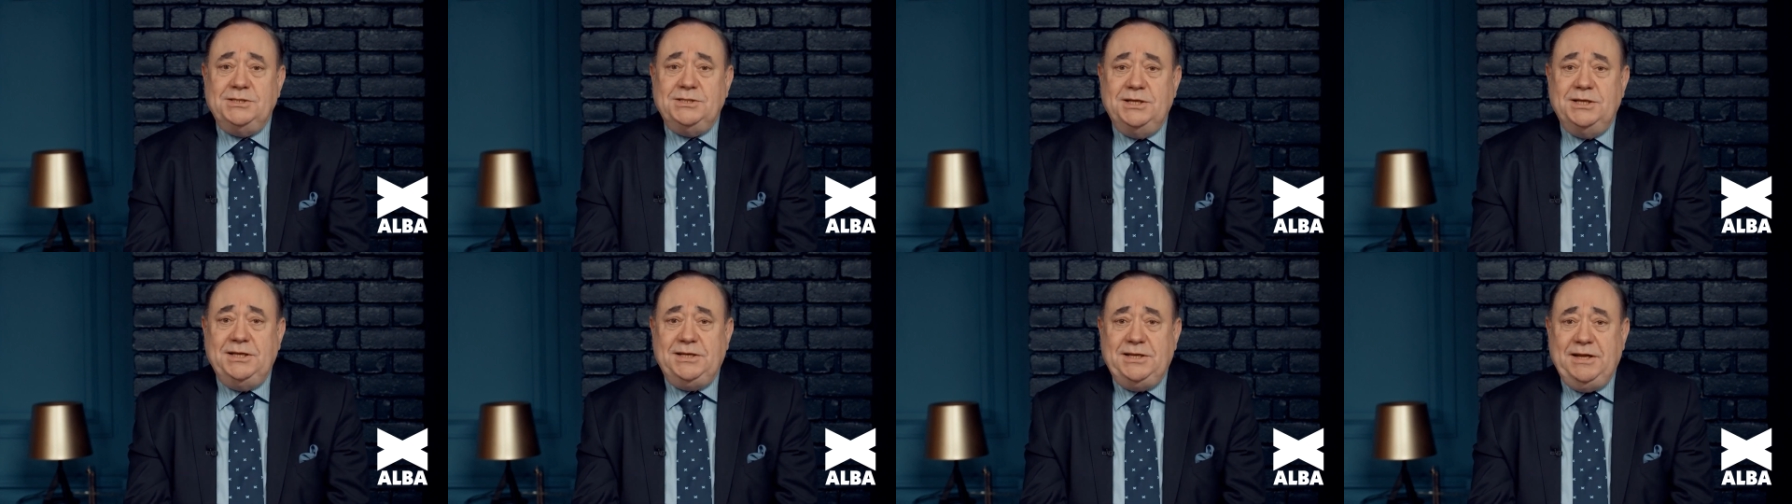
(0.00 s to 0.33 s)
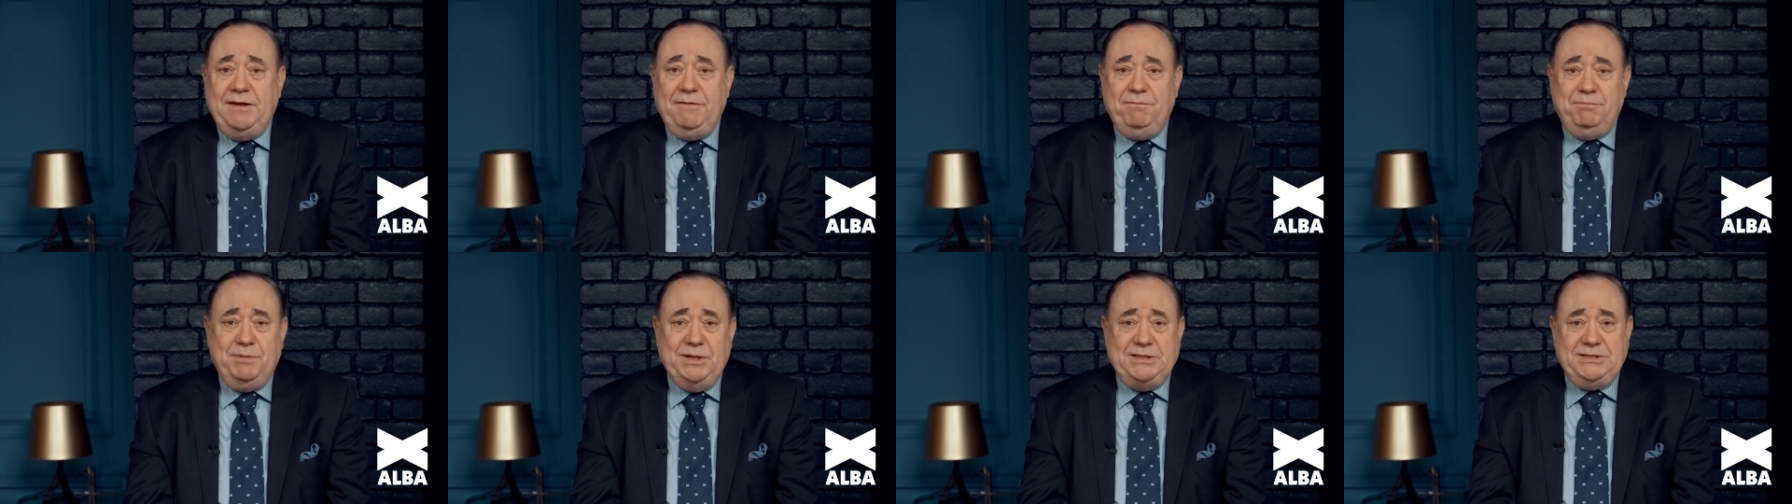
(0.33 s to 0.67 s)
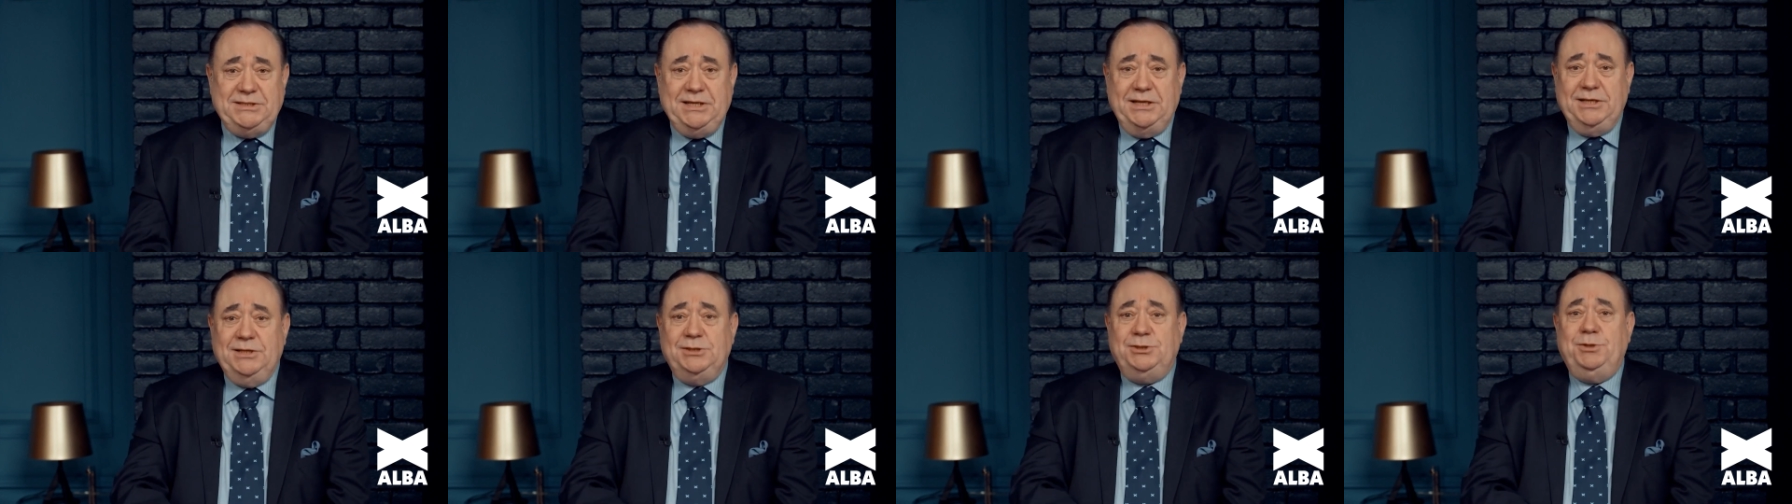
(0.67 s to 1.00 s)
in the teeth by
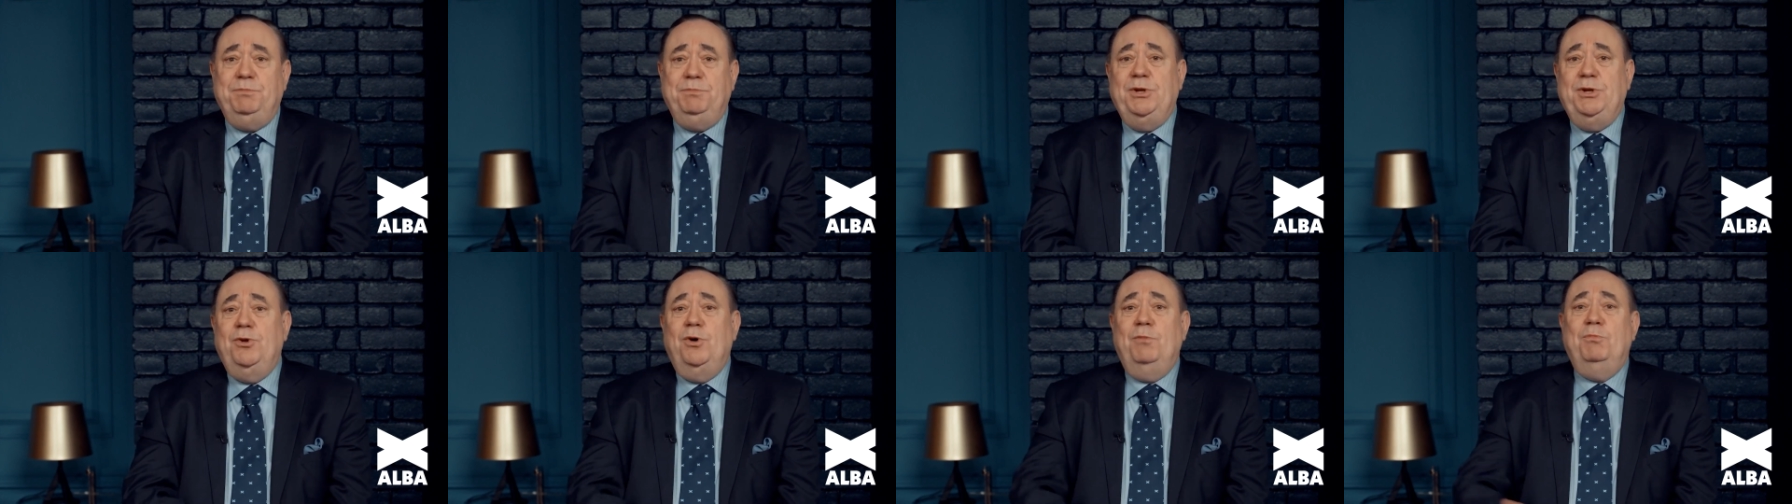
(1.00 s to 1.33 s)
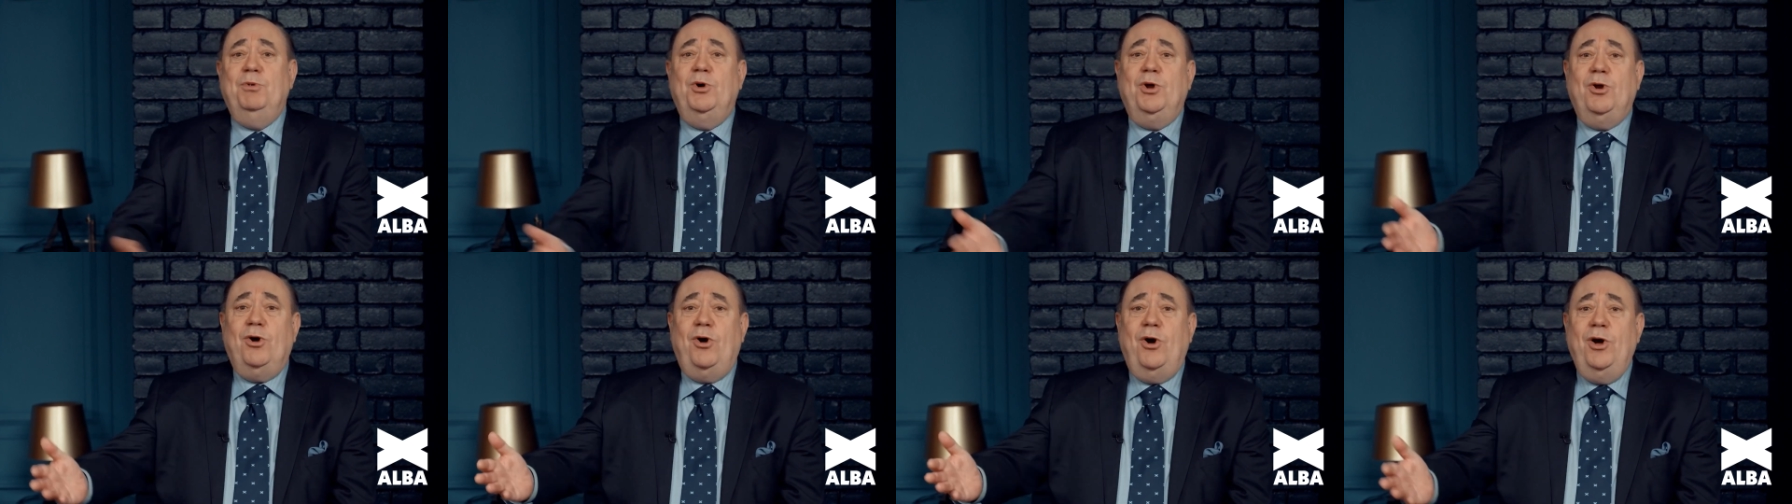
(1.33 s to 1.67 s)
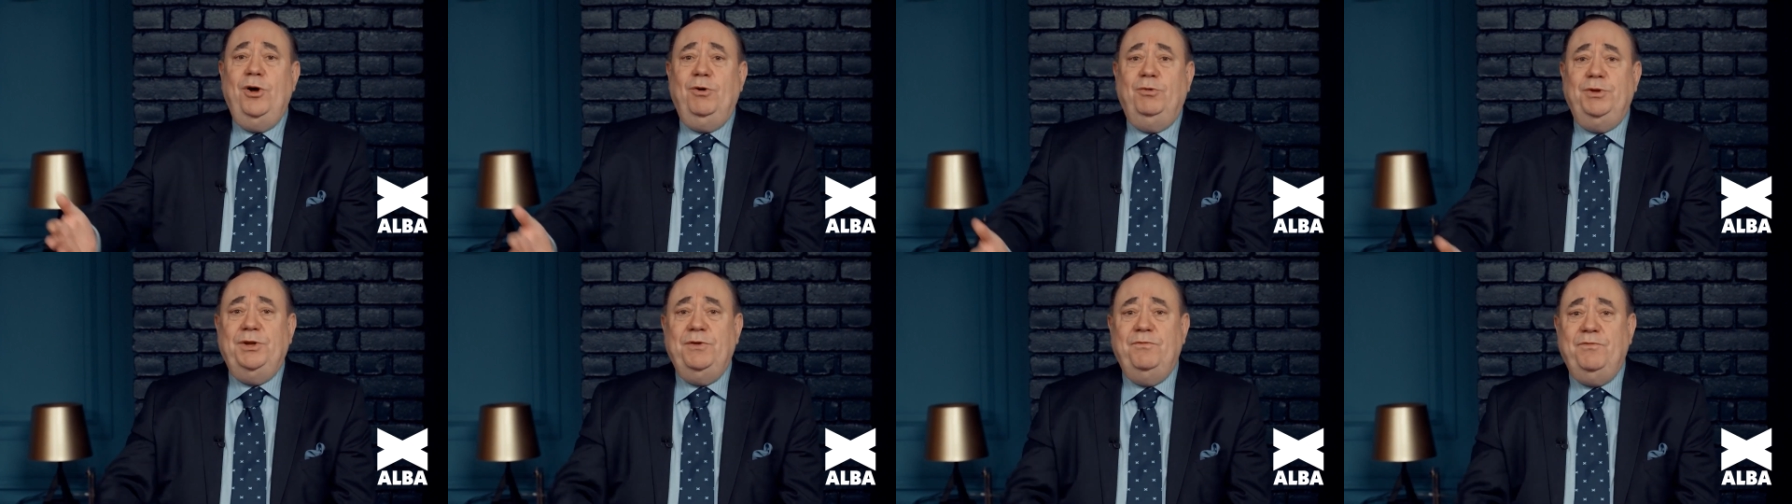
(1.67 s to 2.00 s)
saying there should be no more
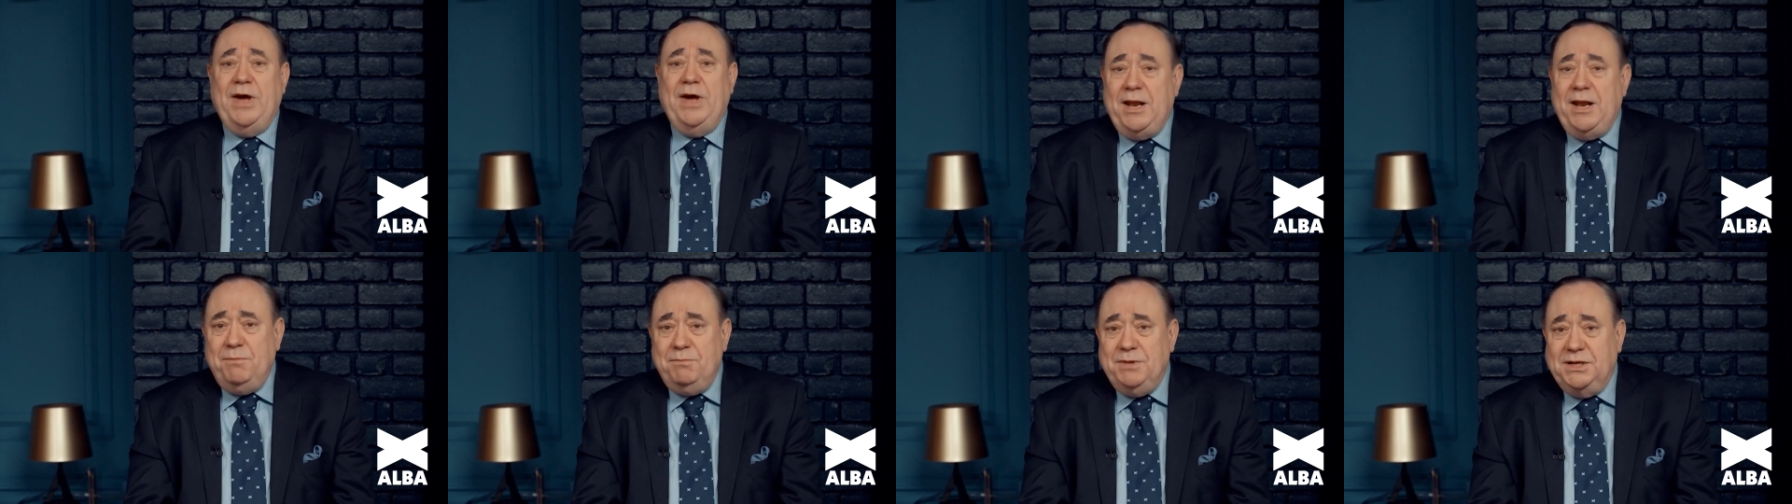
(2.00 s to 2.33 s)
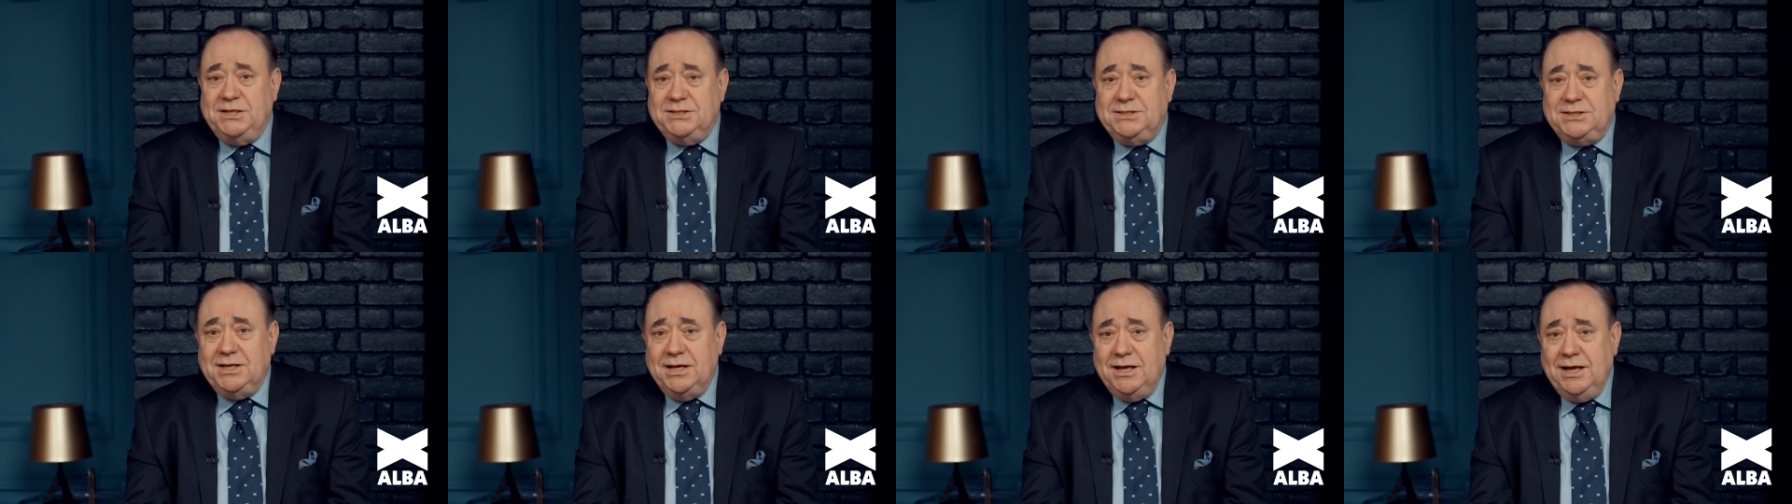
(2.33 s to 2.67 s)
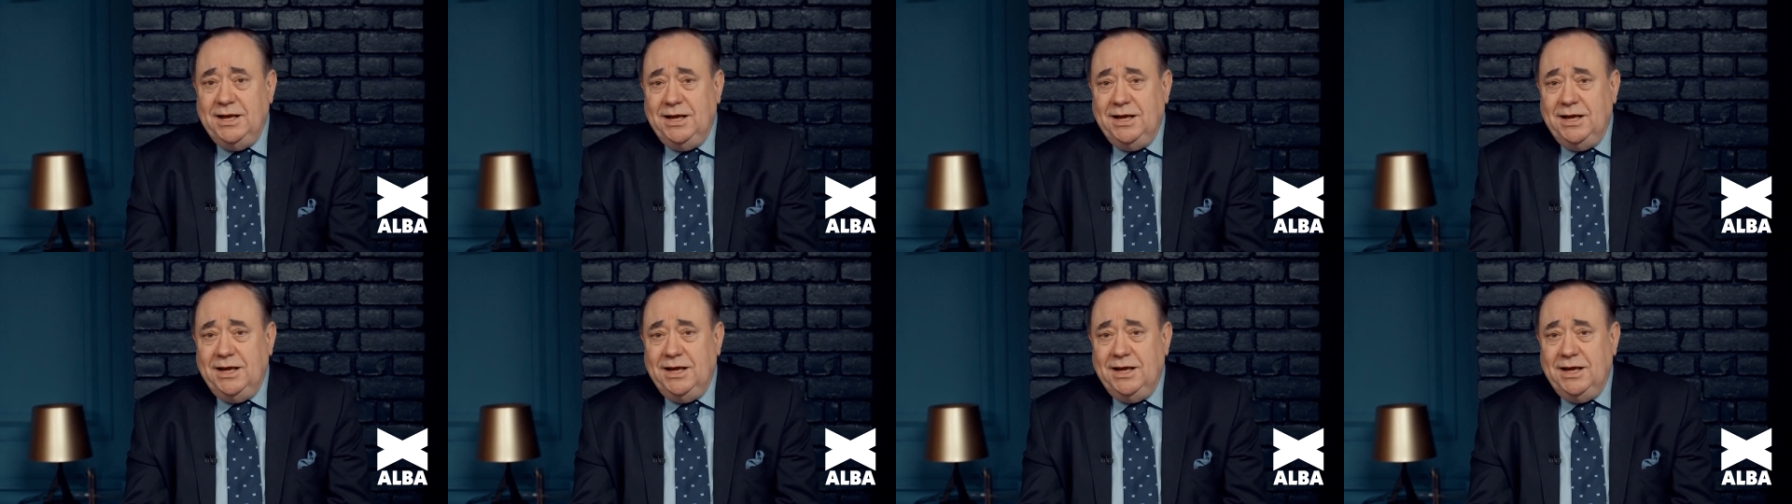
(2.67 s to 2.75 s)
oil developments